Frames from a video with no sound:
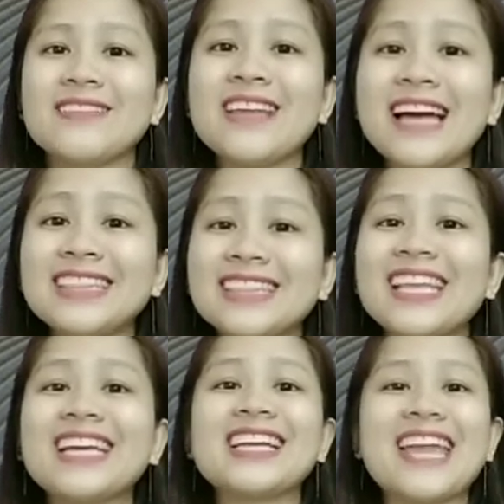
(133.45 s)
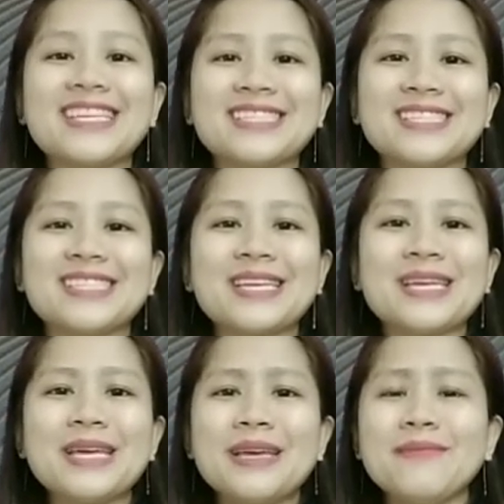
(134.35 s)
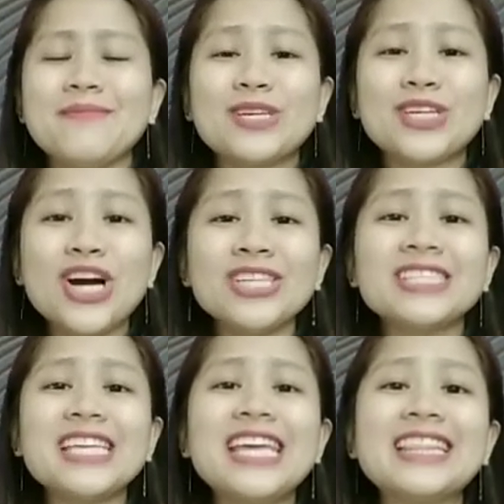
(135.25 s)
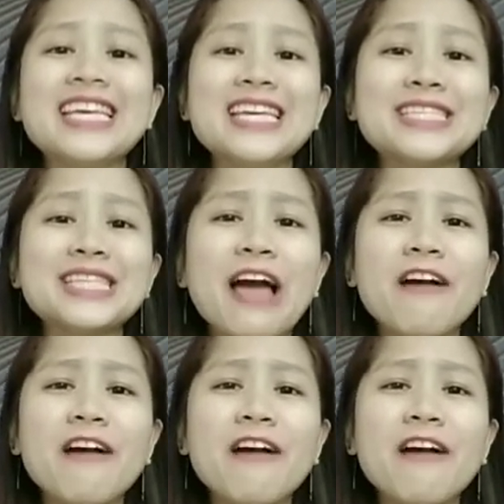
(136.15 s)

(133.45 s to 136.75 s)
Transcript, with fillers: that necklace, because it is